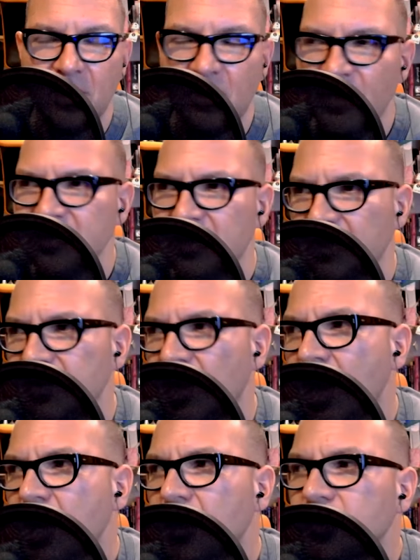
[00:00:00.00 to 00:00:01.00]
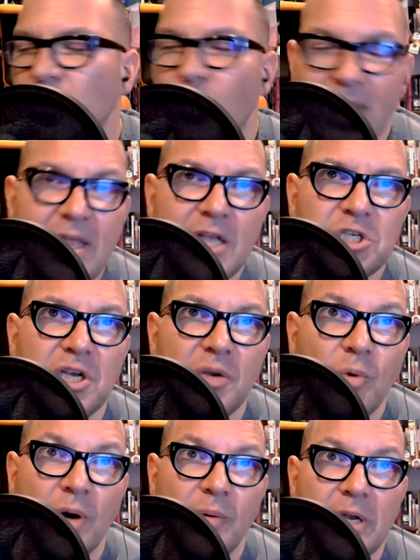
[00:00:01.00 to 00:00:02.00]
a year business. So when they cheat,
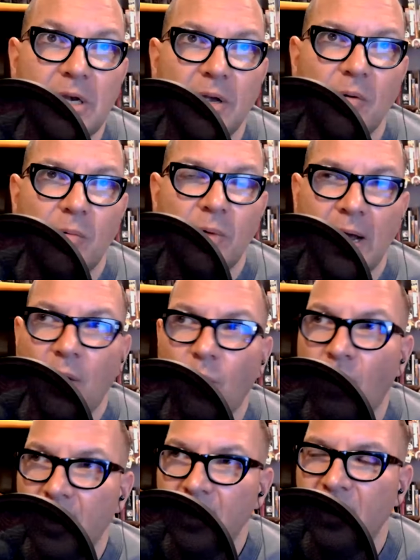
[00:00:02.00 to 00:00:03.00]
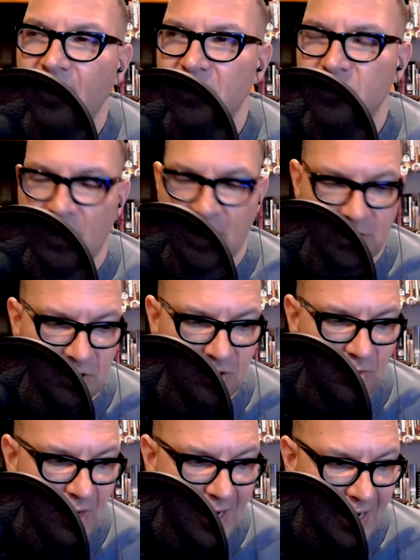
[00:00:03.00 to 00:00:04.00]
what do we do? Well, one of the things we could
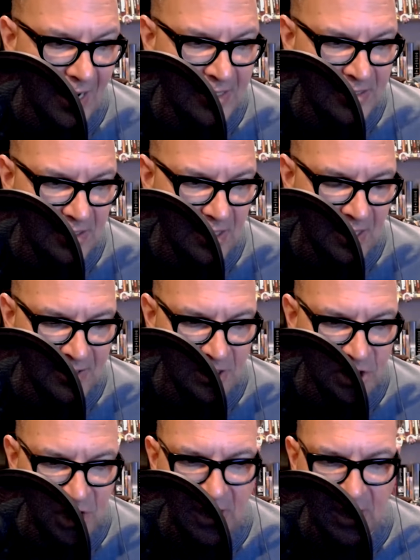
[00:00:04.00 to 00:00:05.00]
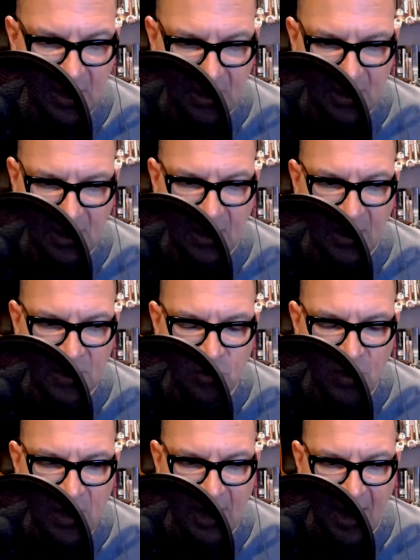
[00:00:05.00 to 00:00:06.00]
do as a, as a cheating thing is
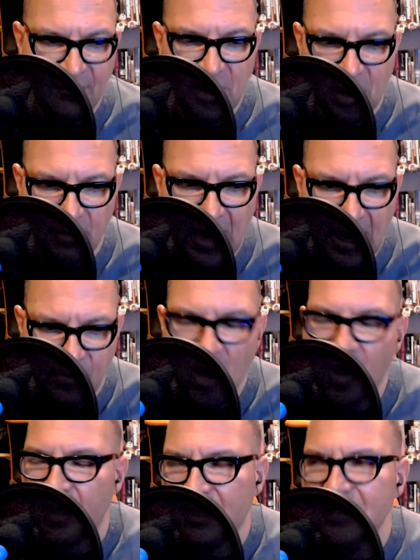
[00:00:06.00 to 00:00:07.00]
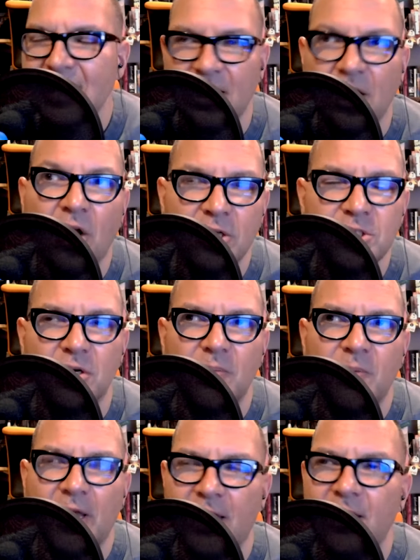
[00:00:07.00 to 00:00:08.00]
we could have in our back pocket a technological
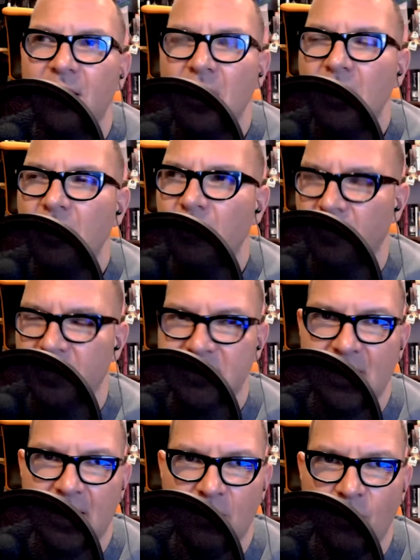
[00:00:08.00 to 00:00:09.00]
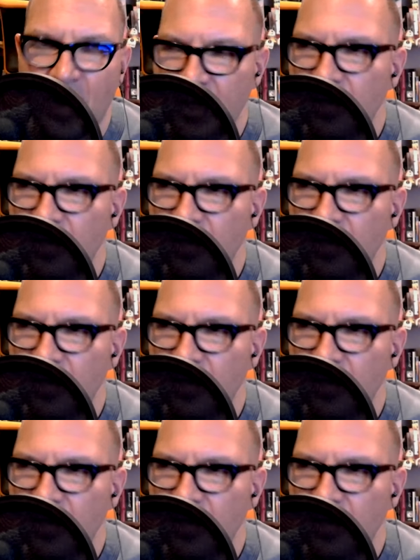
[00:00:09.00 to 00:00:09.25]
plan where we say when